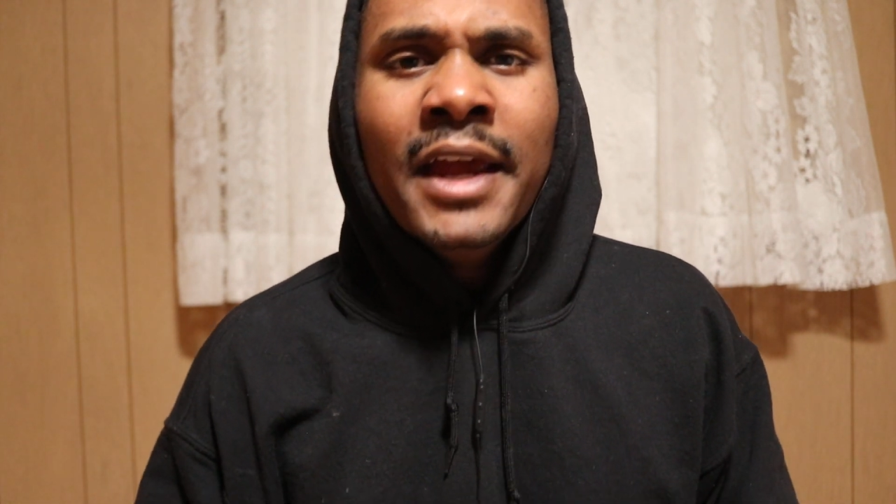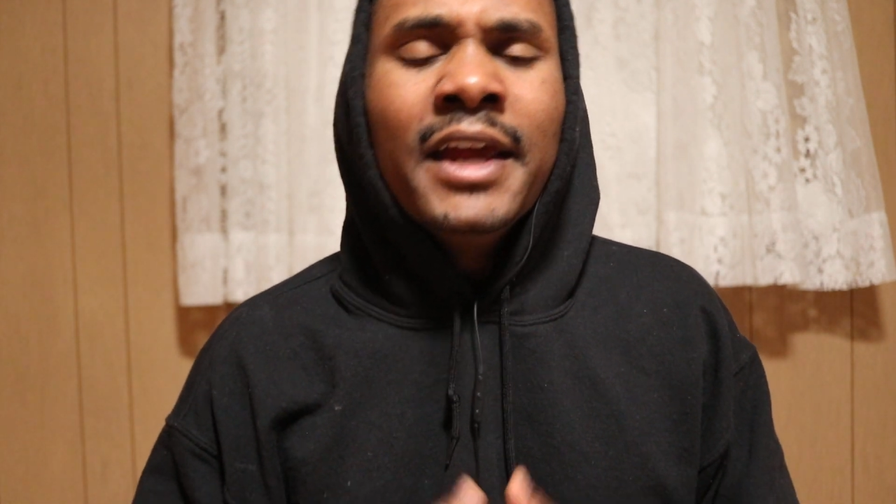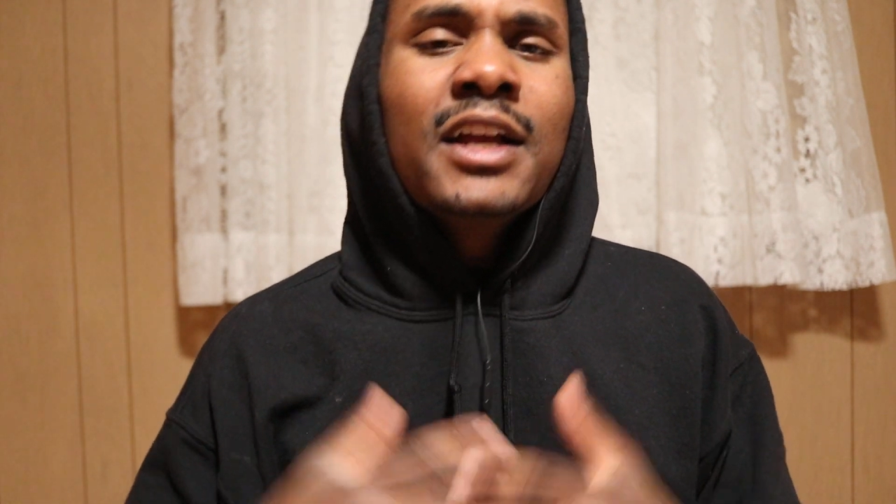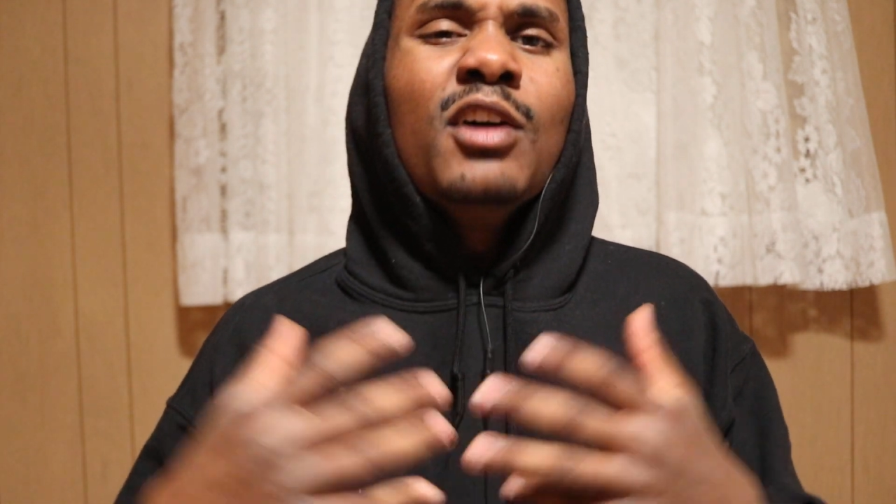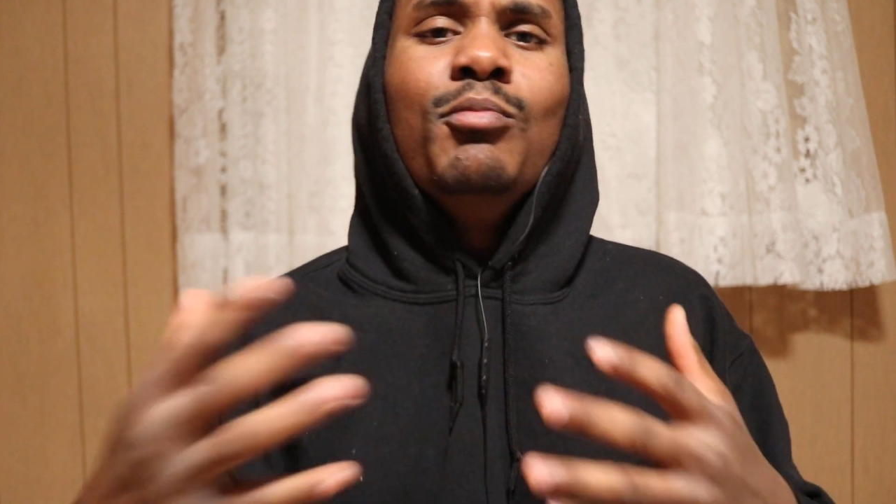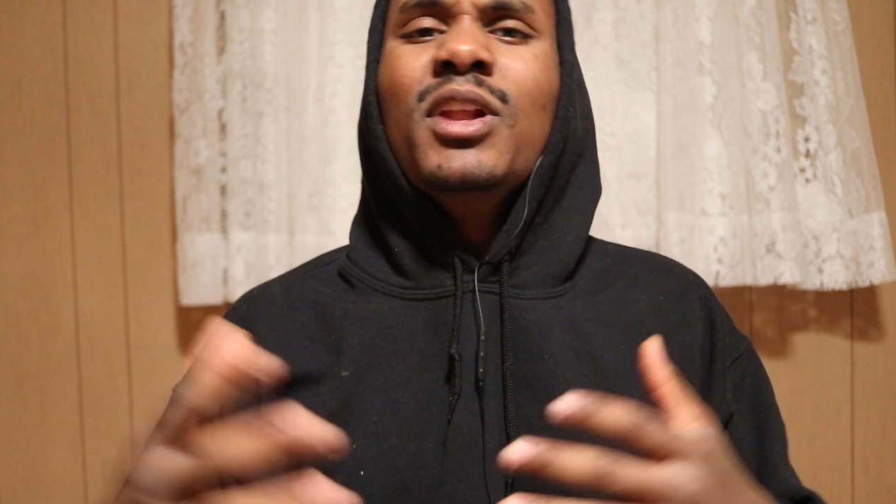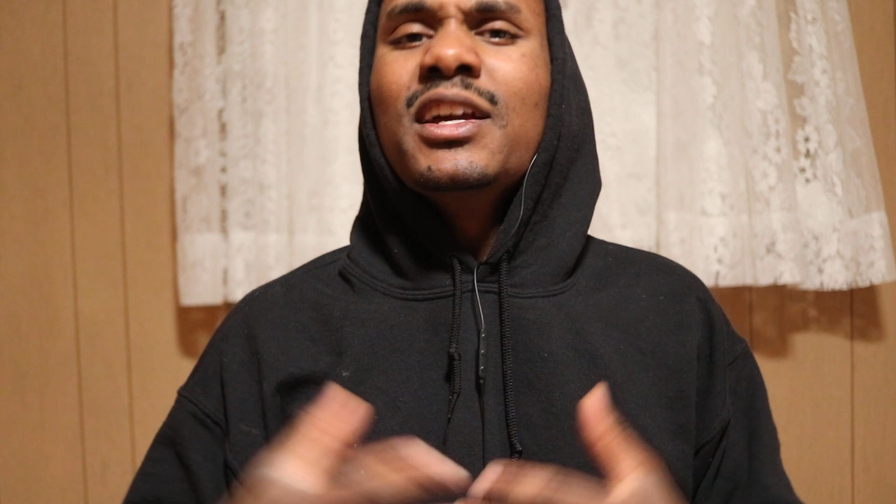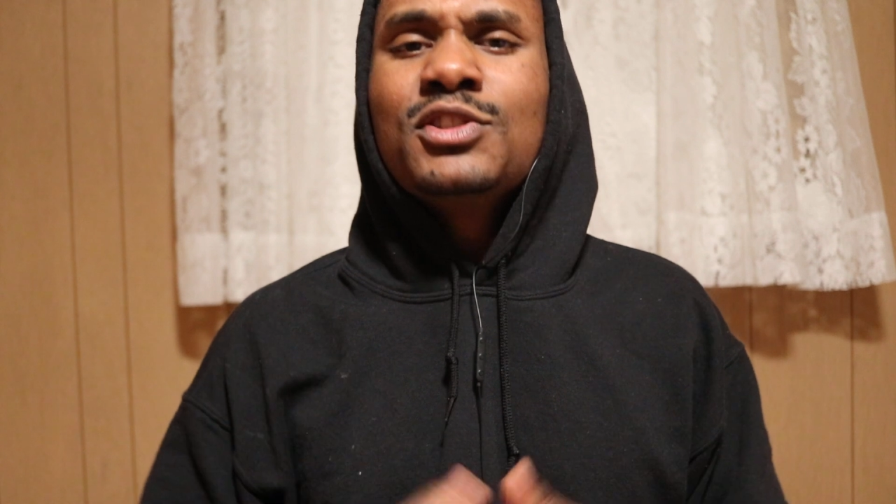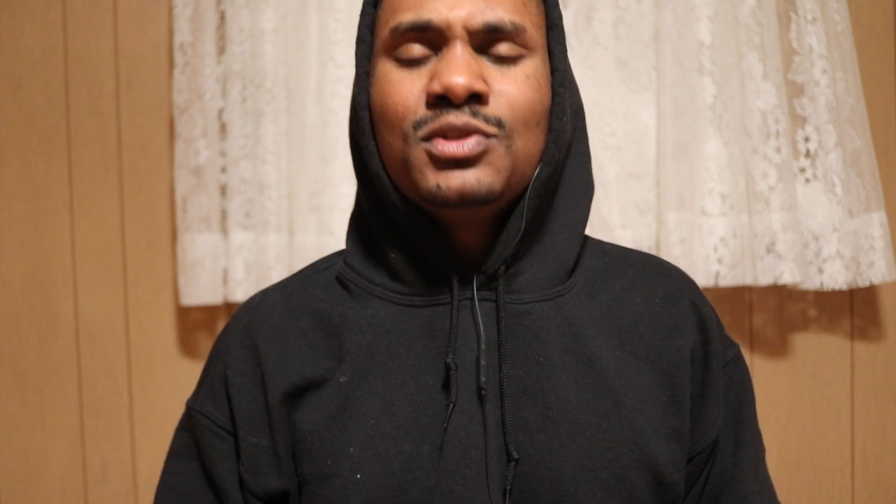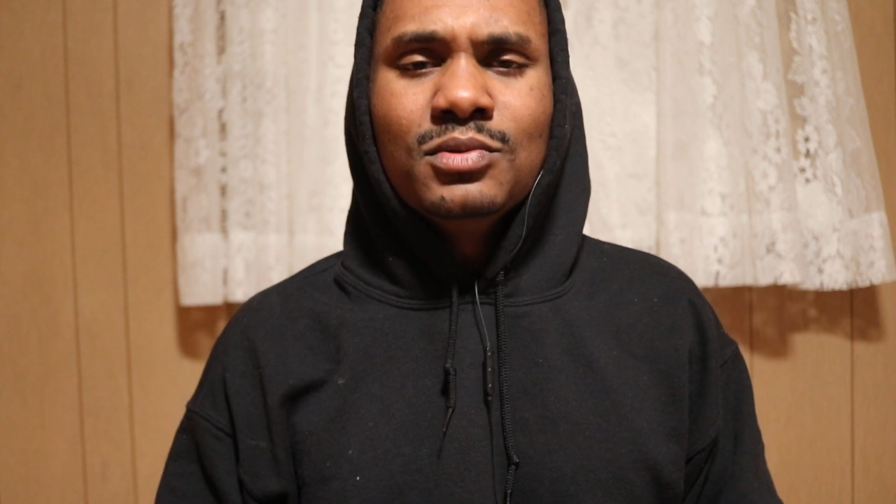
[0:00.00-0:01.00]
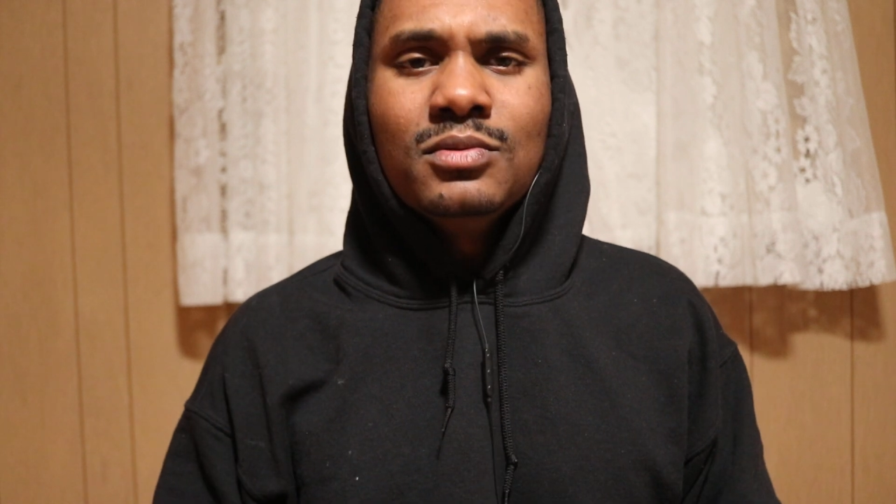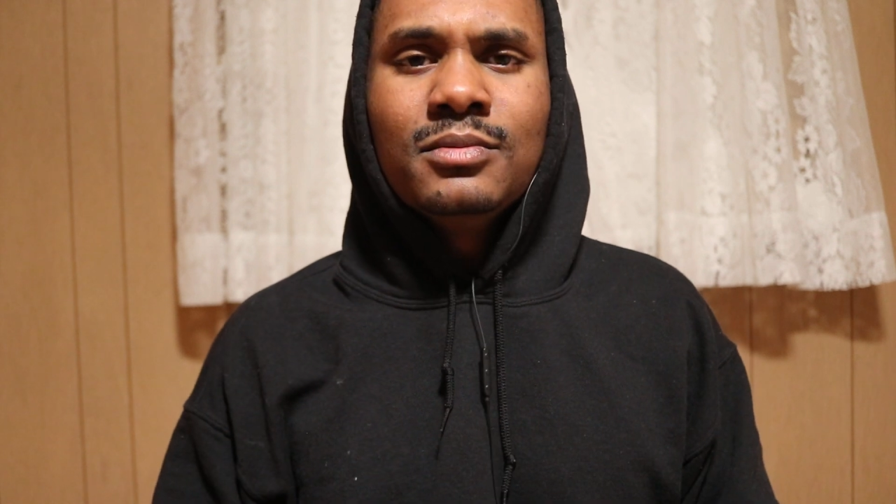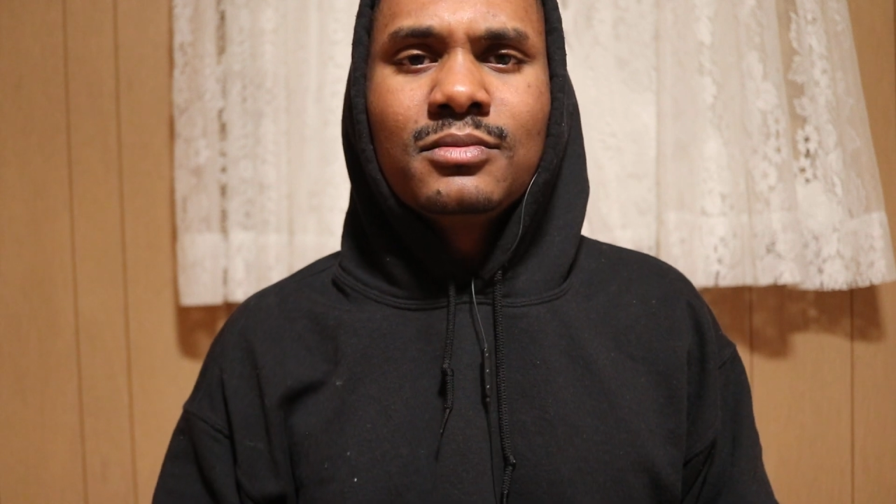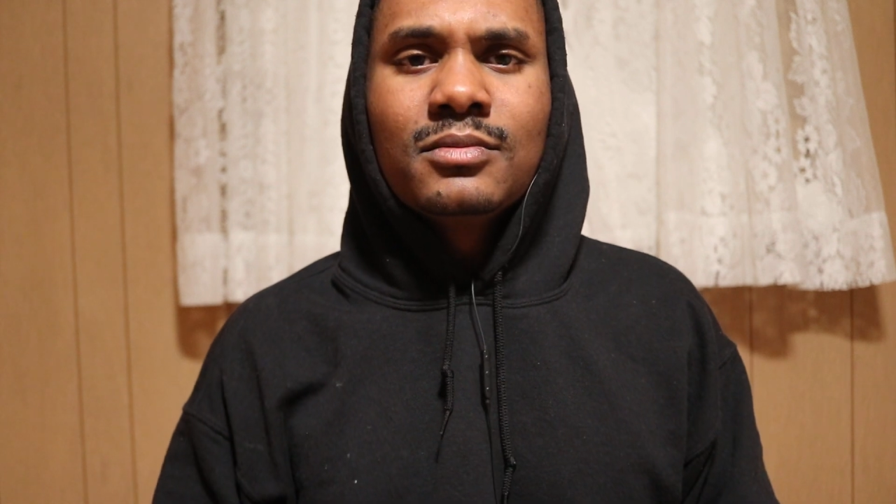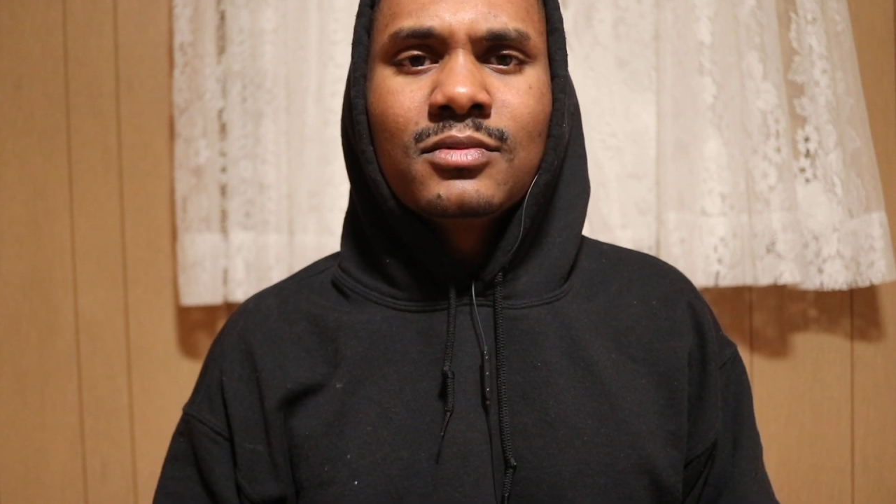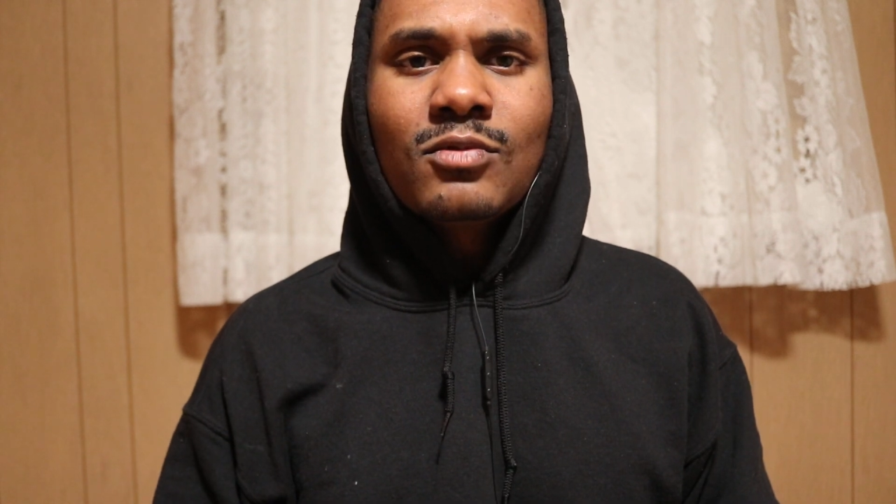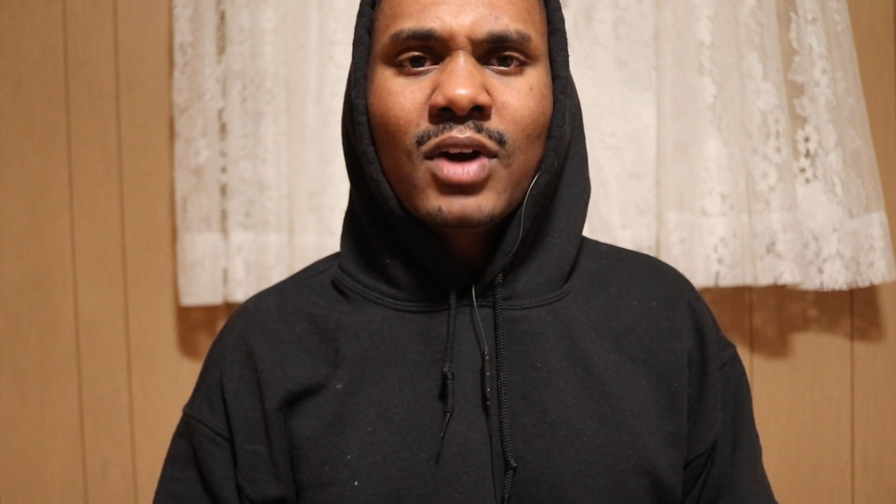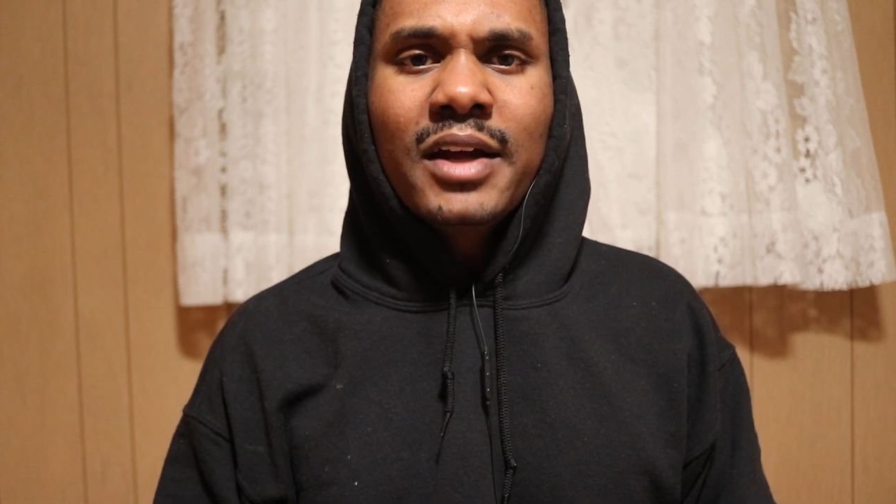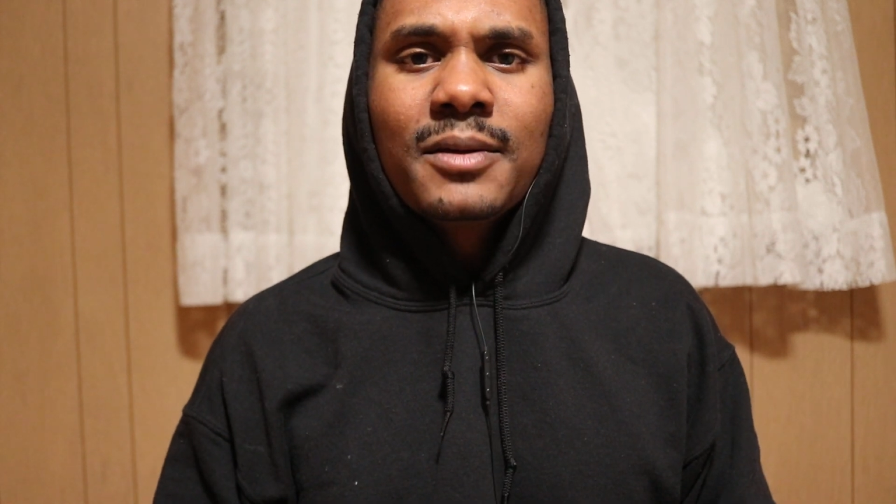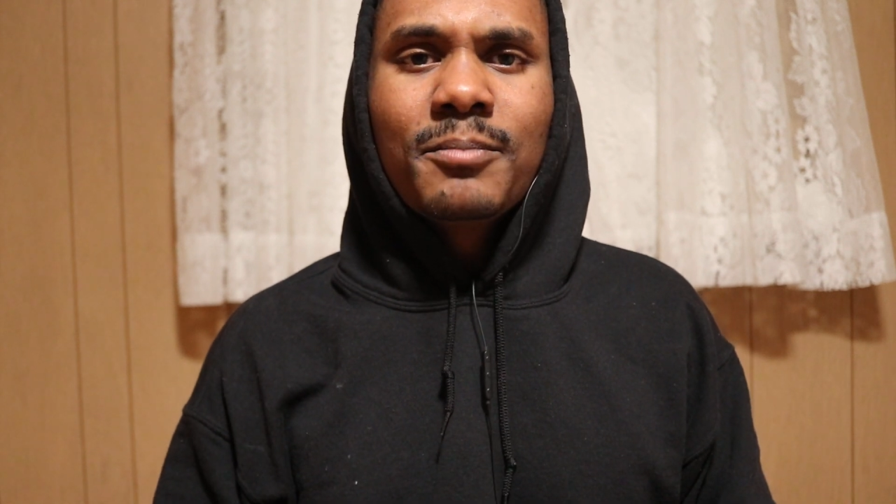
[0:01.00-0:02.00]
it could bless you,
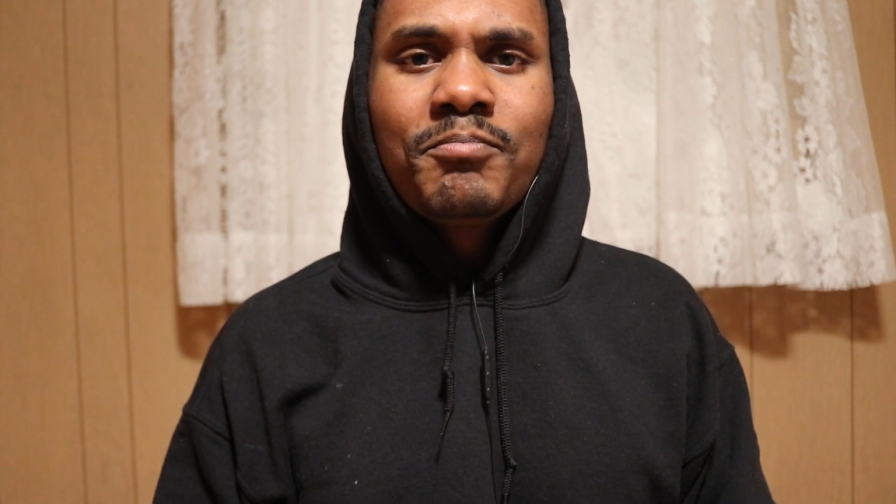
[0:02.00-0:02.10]
right?